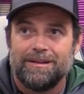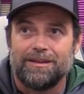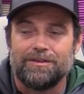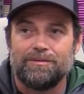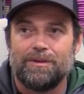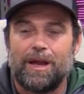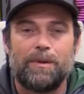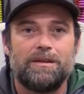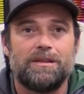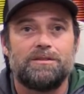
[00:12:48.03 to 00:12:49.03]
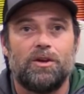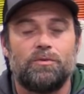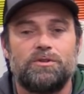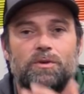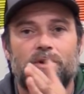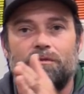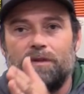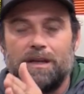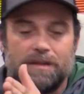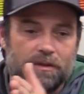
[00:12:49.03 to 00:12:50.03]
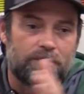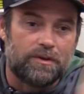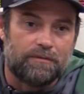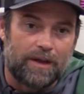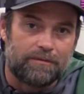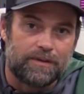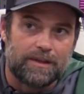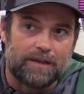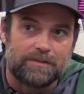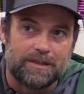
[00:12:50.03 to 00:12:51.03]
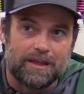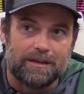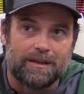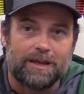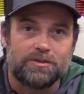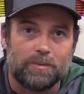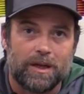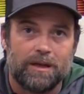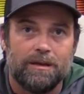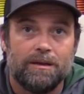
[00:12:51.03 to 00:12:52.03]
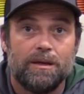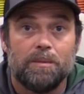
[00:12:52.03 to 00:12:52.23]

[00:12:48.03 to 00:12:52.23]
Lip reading: And how many discs go 200 feet and then 35 feet left at the end? Not too many.